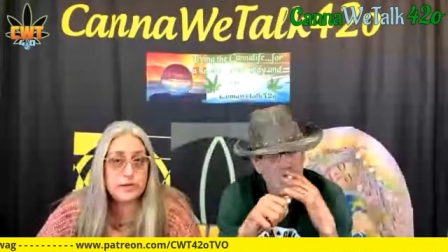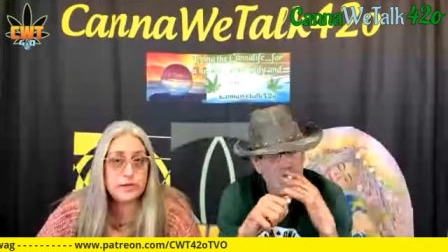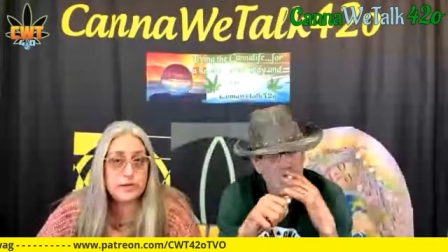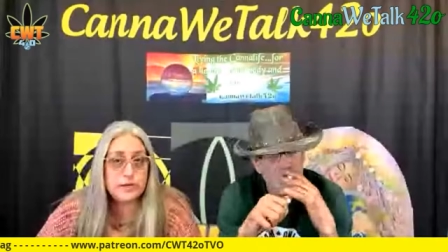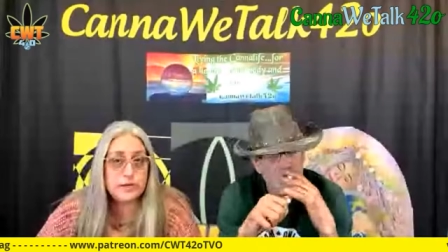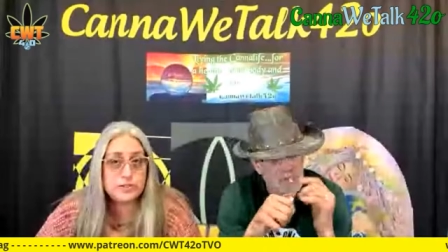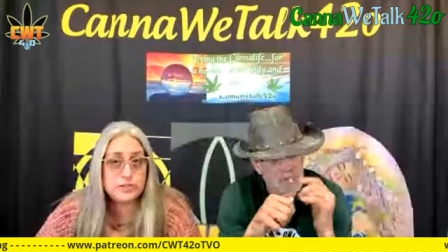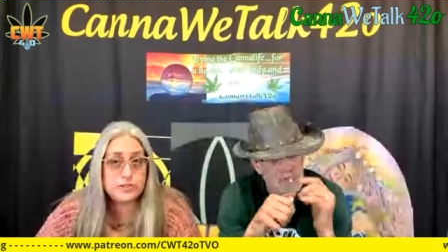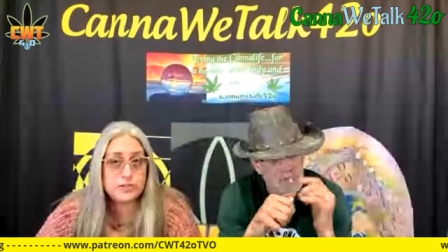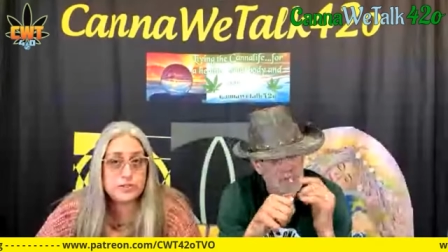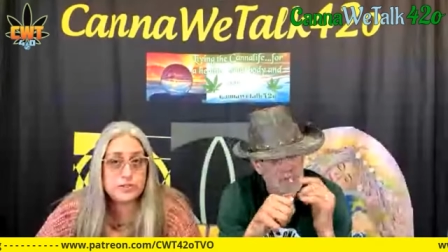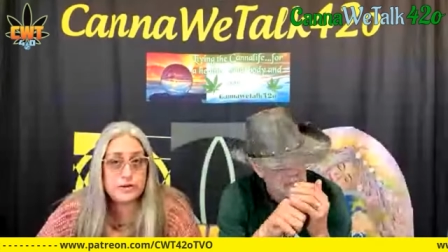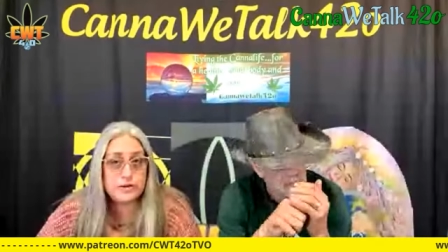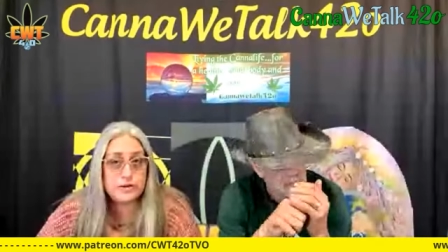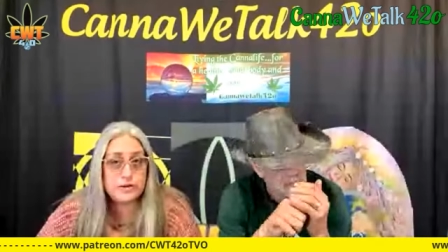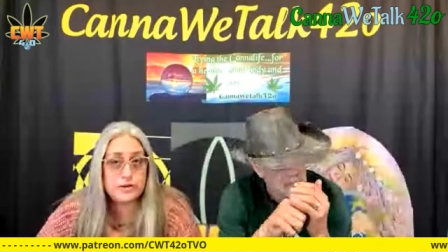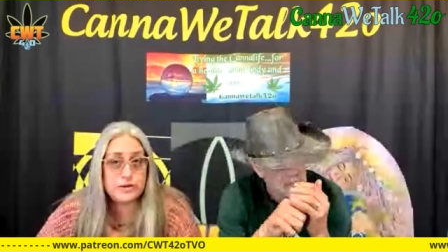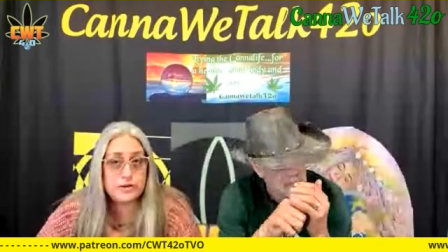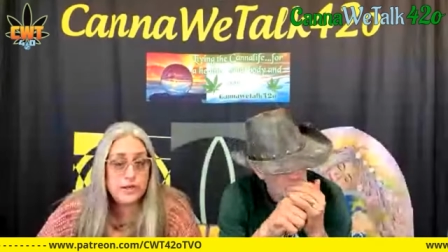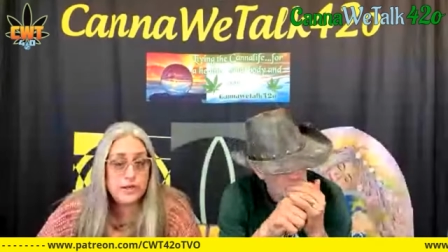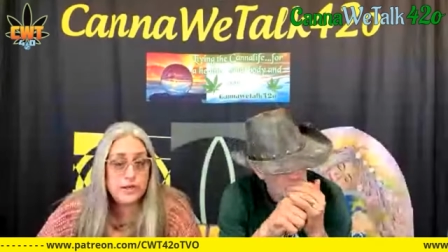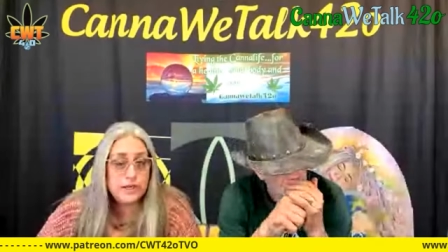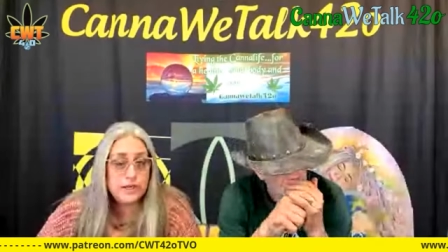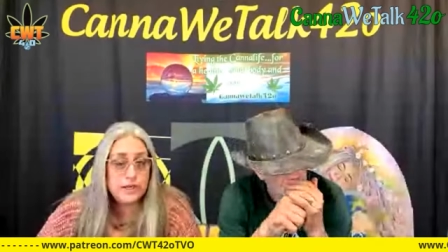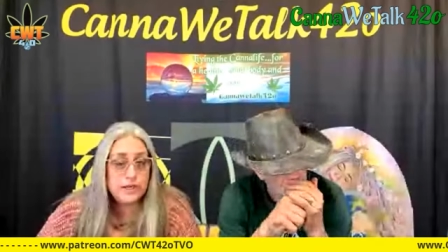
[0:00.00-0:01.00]
that are
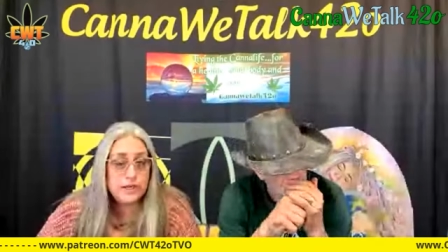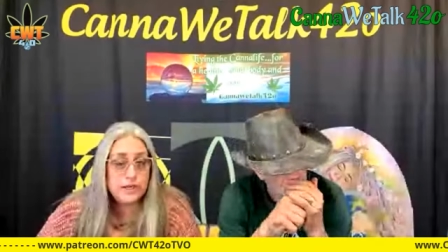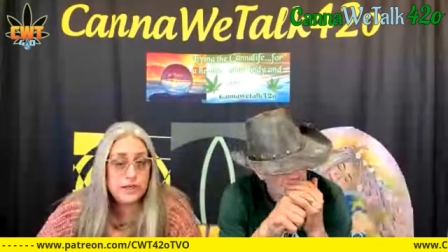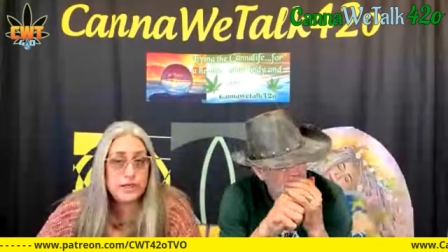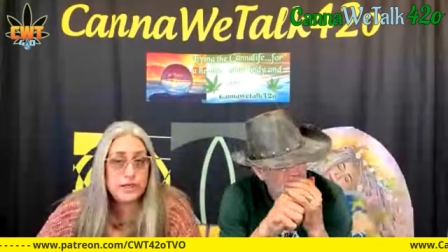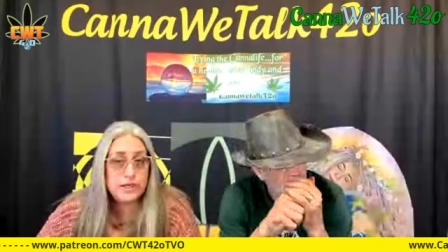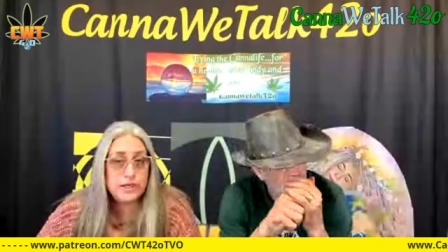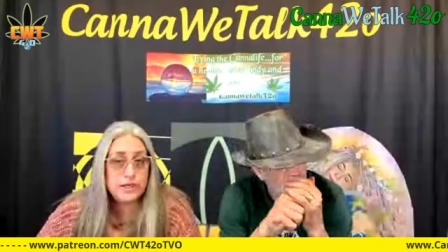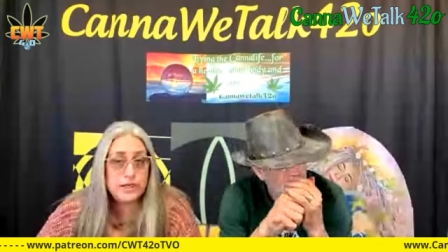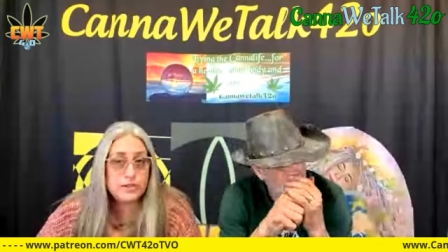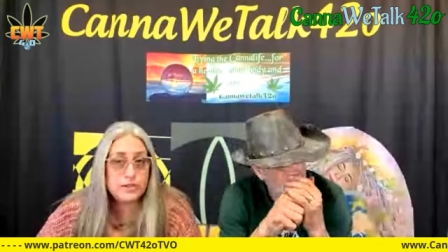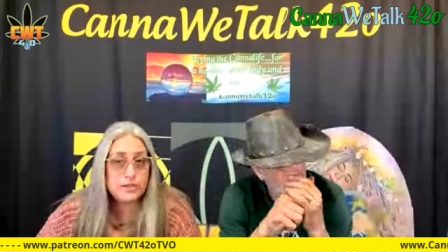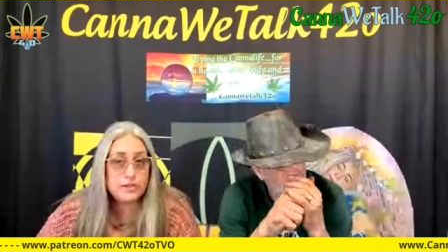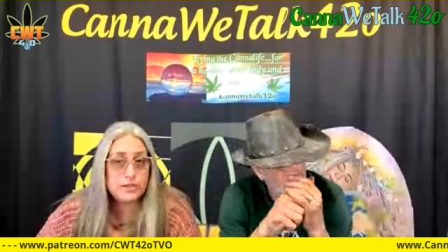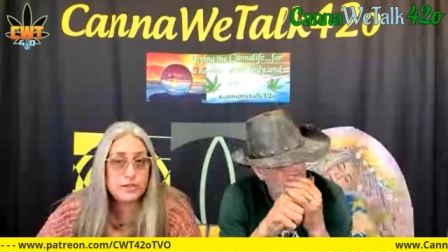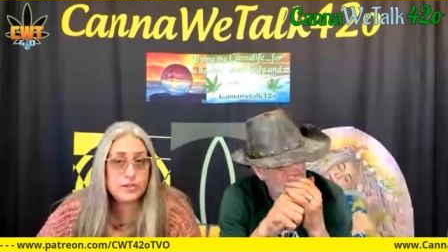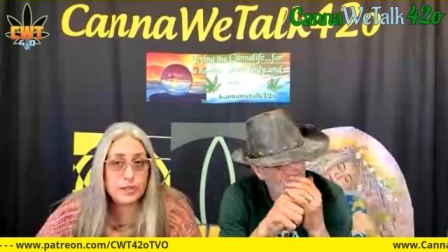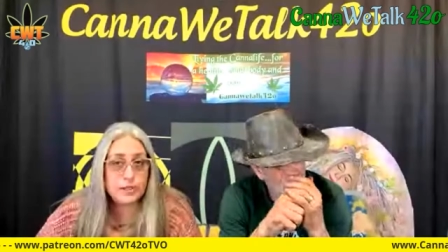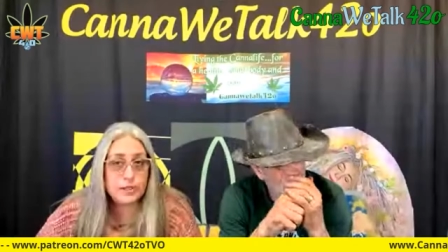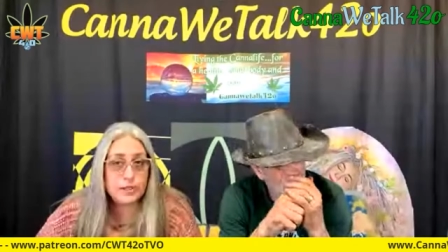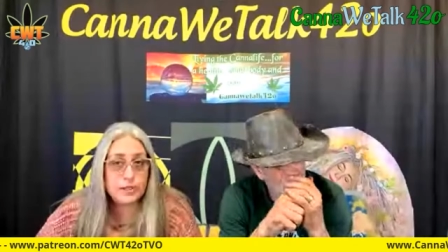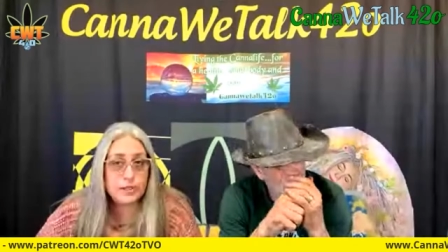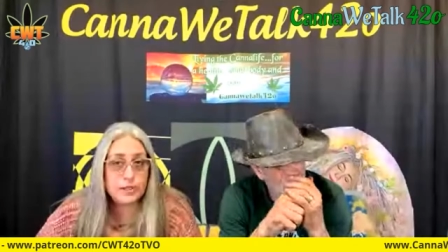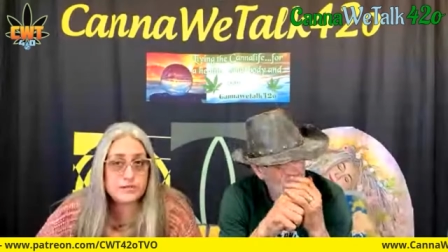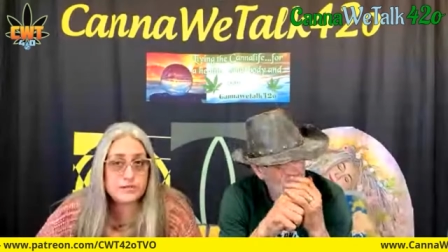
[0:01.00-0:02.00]
caging the plant
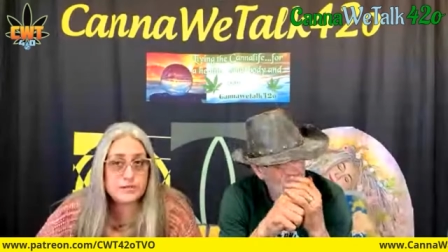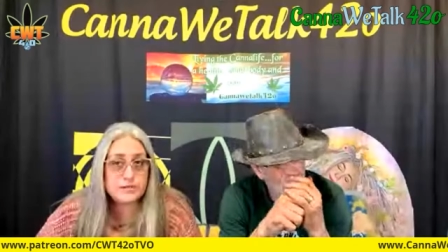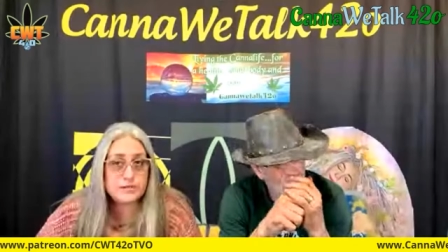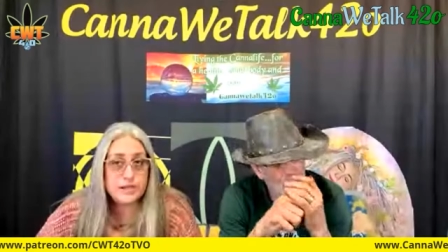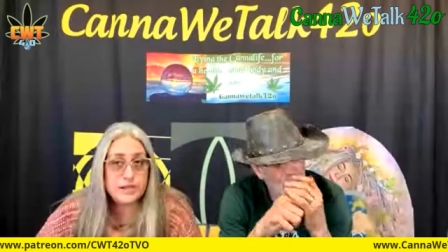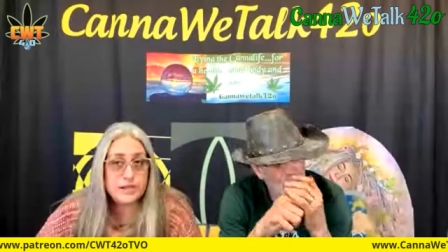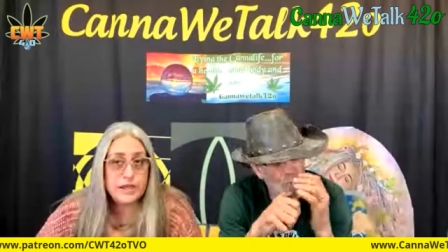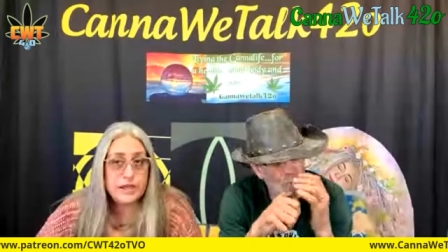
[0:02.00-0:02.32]
and